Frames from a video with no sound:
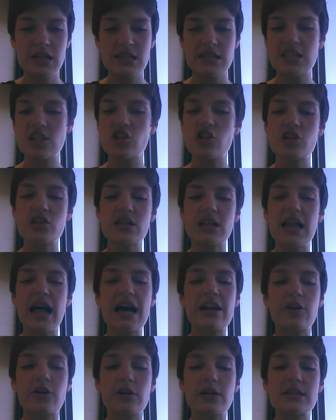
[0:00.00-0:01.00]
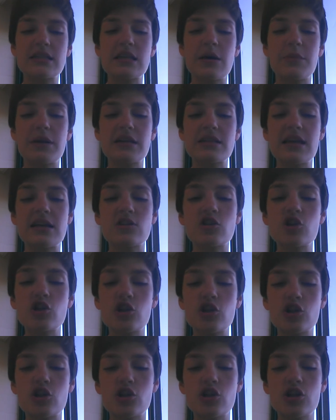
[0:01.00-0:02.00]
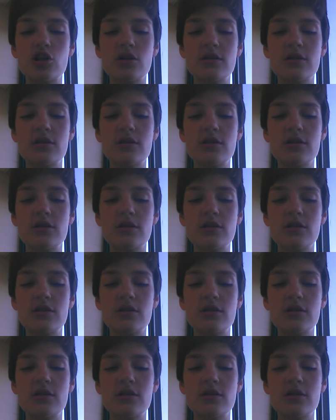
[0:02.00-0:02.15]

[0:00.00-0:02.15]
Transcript: Dishes clattered and somebody said shh.